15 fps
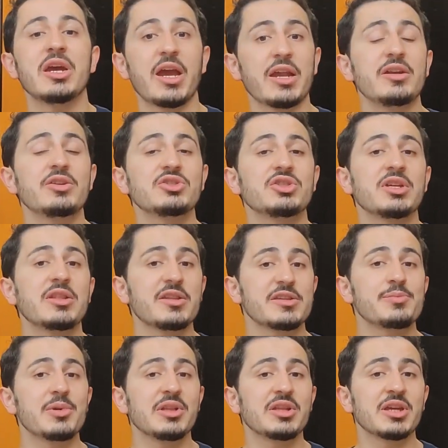energy
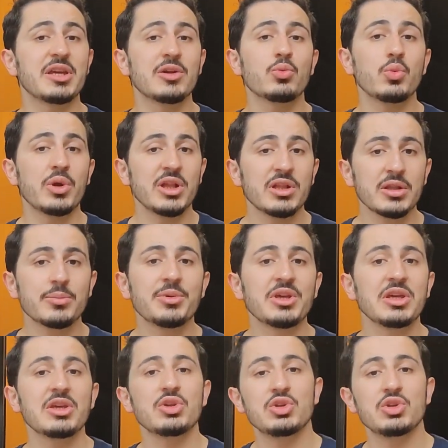this building will be